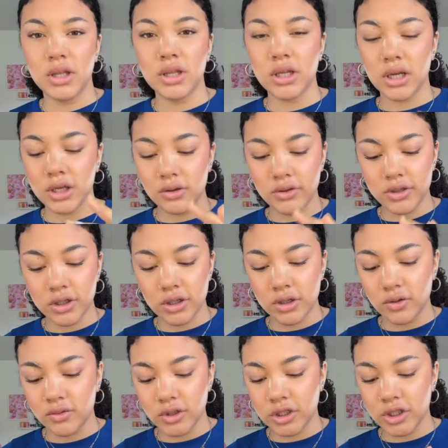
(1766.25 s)
that I used to do
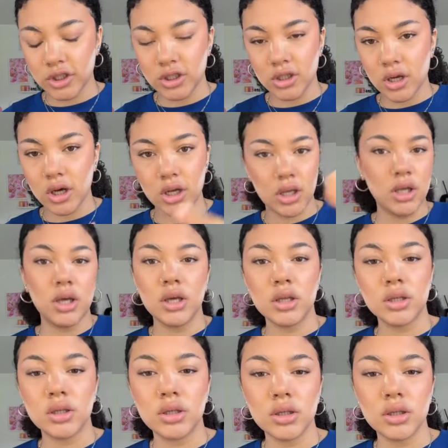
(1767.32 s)
was just not it.